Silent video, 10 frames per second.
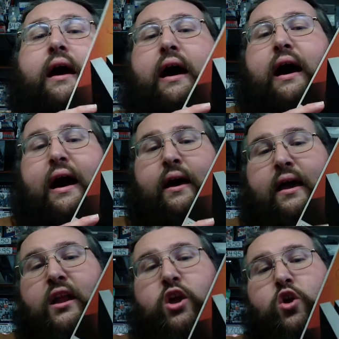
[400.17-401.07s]

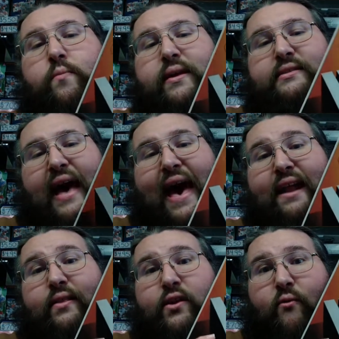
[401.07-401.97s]
Inhumans
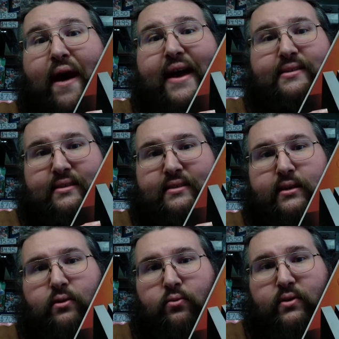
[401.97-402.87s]
Adeline Rises
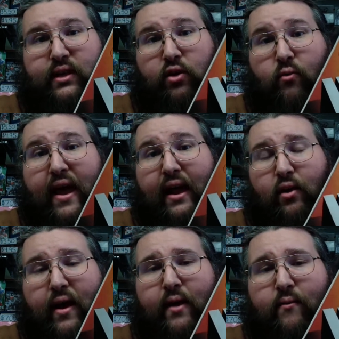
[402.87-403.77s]
was a great,
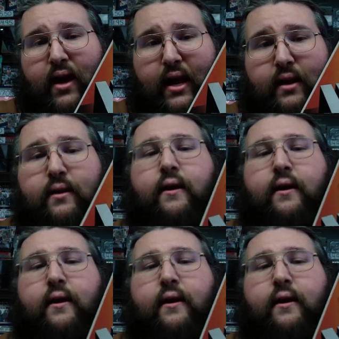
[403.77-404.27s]
great read.